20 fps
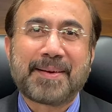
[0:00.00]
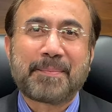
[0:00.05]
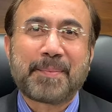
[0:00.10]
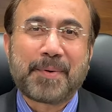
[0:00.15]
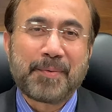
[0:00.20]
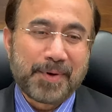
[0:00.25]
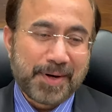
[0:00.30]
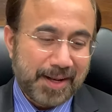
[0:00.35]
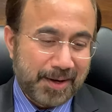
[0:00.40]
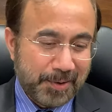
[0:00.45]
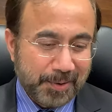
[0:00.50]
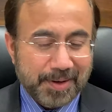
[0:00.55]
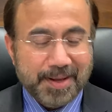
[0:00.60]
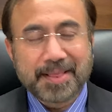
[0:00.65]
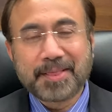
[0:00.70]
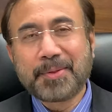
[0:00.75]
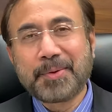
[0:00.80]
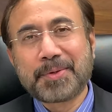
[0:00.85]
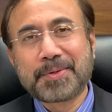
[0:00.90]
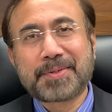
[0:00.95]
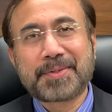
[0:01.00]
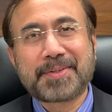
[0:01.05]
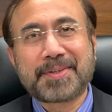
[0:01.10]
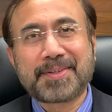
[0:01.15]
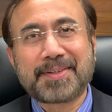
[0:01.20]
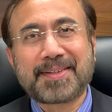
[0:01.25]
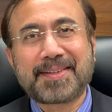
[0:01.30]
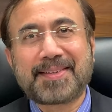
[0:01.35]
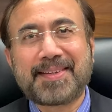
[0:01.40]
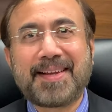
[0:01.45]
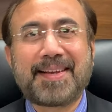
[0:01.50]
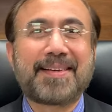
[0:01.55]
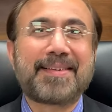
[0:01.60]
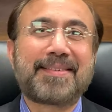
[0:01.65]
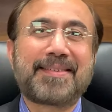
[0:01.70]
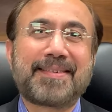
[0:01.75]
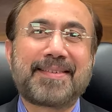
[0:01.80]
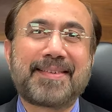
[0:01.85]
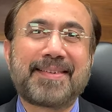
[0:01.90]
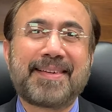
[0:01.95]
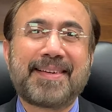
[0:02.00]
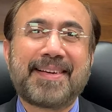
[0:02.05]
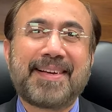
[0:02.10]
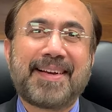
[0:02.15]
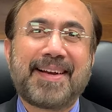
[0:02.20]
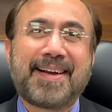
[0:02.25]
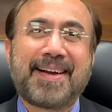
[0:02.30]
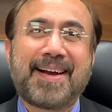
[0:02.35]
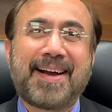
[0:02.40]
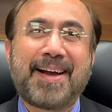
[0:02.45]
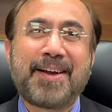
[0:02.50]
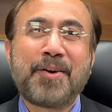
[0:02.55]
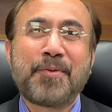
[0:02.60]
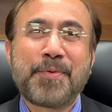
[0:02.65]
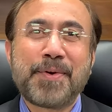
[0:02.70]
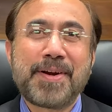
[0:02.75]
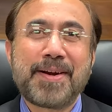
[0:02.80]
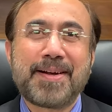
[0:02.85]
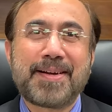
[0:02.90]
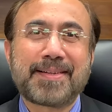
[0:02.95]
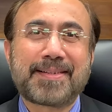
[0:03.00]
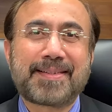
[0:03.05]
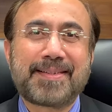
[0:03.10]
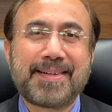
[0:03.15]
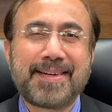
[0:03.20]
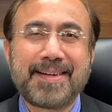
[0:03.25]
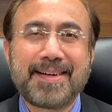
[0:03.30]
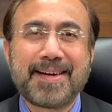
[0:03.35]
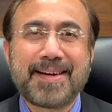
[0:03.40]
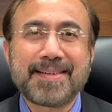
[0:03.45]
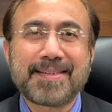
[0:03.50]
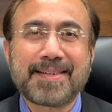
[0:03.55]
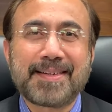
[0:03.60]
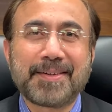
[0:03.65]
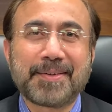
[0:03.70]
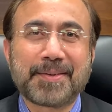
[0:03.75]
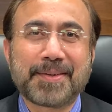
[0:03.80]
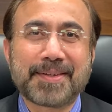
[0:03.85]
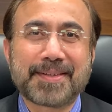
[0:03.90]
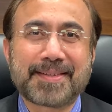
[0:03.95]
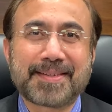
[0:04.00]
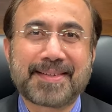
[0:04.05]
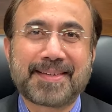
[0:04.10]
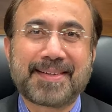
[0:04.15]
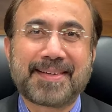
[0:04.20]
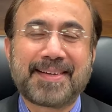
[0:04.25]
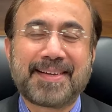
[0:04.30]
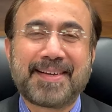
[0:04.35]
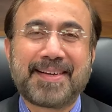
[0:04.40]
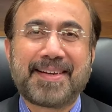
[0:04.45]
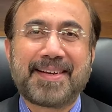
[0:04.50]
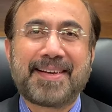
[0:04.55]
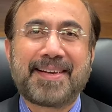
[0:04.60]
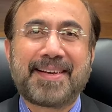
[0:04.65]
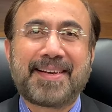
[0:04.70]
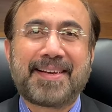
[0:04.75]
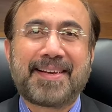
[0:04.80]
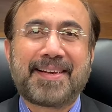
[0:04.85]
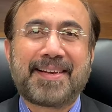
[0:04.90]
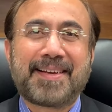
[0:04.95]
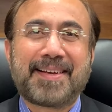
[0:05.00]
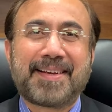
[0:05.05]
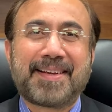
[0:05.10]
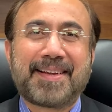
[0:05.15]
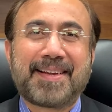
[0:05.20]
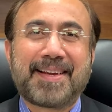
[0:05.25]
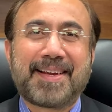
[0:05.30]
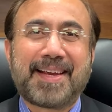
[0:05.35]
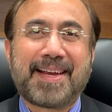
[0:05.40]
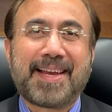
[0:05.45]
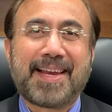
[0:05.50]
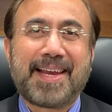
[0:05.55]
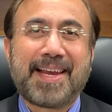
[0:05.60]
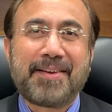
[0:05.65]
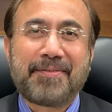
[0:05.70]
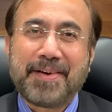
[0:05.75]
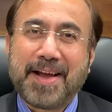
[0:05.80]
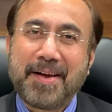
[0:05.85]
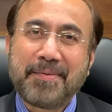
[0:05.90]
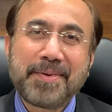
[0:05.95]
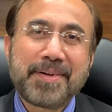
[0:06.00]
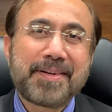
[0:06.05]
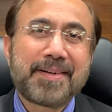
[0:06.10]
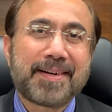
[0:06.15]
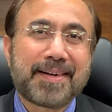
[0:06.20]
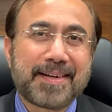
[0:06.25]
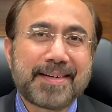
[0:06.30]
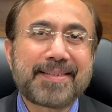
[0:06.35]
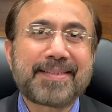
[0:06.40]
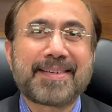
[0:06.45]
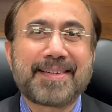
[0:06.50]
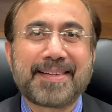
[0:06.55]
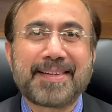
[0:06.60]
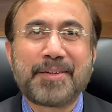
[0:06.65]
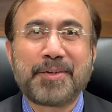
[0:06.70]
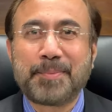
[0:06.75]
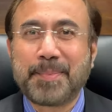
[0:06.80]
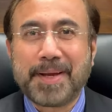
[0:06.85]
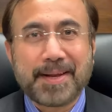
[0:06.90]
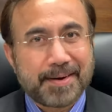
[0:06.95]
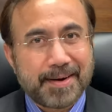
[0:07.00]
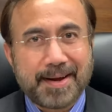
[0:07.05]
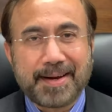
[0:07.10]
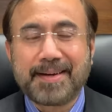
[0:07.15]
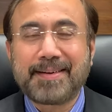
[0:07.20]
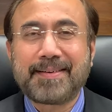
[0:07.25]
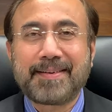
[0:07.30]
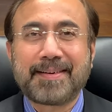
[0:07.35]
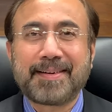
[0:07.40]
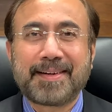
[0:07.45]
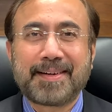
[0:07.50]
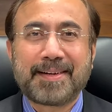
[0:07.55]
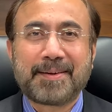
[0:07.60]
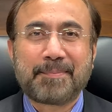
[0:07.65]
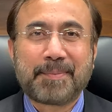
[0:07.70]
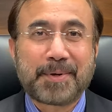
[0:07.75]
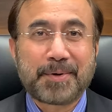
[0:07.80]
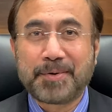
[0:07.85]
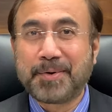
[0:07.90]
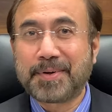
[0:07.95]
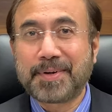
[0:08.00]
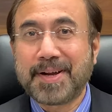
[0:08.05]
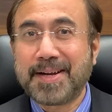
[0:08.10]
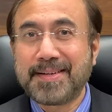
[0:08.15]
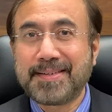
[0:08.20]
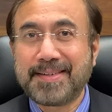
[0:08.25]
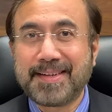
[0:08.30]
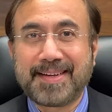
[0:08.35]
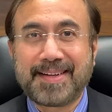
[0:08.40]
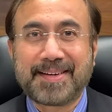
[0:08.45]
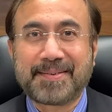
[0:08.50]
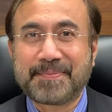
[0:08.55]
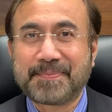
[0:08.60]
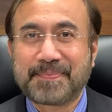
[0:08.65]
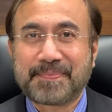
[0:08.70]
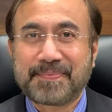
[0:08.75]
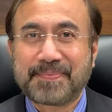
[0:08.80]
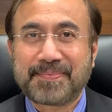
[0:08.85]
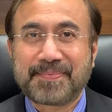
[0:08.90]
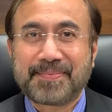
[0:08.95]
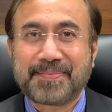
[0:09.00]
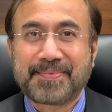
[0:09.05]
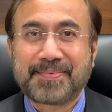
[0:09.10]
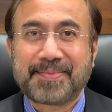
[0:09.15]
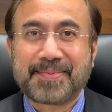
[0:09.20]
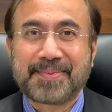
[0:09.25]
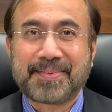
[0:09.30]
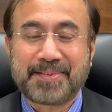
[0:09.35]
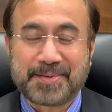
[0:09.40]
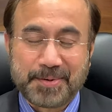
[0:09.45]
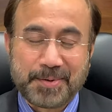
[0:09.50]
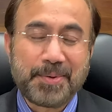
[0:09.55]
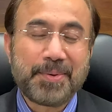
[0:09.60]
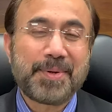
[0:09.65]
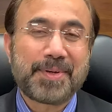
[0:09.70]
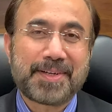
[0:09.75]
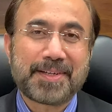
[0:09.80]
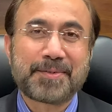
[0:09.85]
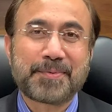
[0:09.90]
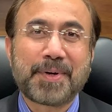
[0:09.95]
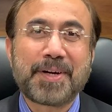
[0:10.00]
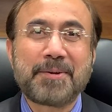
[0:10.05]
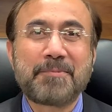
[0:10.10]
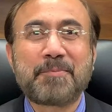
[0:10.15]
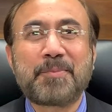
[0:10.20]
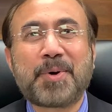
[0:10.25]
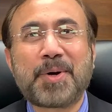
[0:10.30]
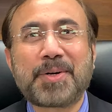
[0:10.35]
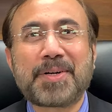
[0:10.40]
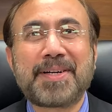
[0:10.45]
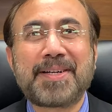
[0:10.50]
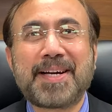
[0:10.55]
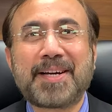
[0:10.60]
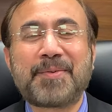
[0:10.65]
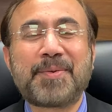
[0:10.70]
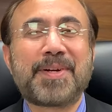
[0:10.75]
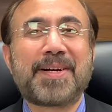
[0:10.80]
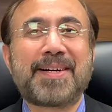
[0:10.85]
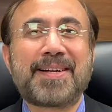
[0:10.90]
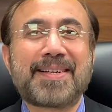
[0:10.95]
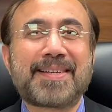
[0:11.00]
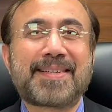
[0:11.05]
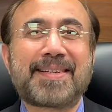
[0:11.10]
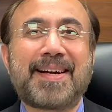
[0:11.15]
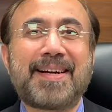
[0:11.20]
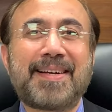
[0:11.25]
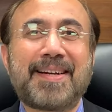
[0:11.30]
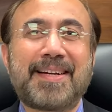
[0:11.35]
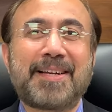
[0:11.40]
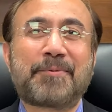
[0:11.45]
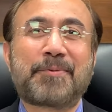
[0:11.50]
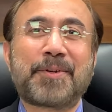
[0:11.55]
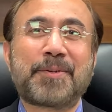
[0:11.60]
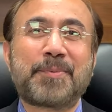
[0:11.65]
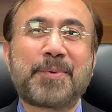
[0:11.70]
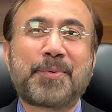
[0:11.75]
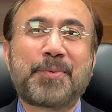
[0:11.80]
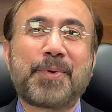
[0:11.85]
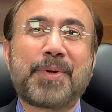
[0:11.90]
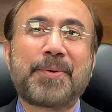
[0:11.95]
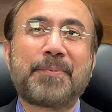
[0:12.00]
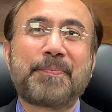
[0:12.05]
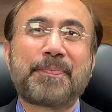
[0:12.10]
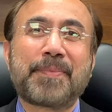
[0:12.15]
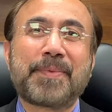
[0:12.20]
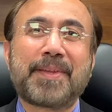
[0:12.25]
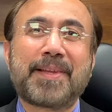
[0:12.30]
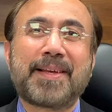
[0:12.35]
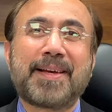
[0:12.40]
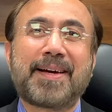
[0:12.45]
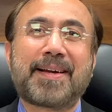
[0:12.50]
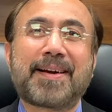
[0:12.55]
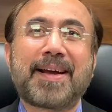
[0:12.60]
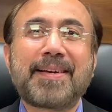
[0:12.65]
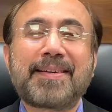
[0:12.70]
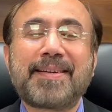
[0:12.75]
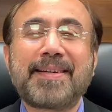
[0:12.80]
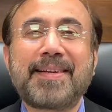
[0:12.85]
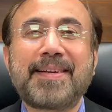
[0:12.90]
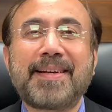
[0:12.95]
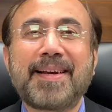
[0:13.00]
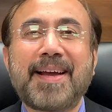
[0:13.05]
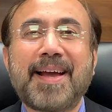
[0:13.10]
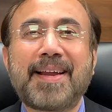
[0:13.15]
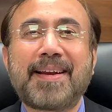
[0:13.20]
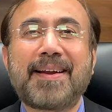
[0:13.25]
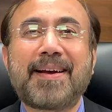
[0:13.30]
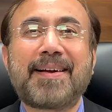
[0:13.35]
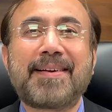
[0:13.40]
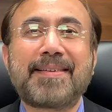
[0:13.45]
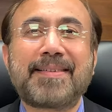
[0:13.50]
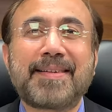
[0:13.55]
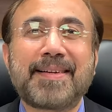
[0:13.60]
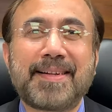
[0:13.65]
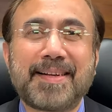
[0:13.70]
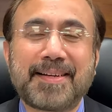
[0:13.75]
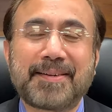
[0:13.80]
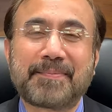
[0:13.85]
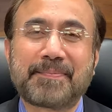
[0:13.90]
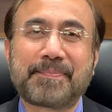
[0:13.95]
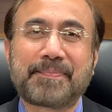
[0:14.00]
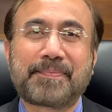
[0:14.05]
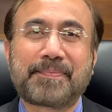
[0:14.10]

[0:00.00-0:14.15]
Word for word: But when I look at those things, I often ask, did I ask you this? If I haven't asked, you may write, but you're not answering. So it is very important that we understand the difference between writing and answering.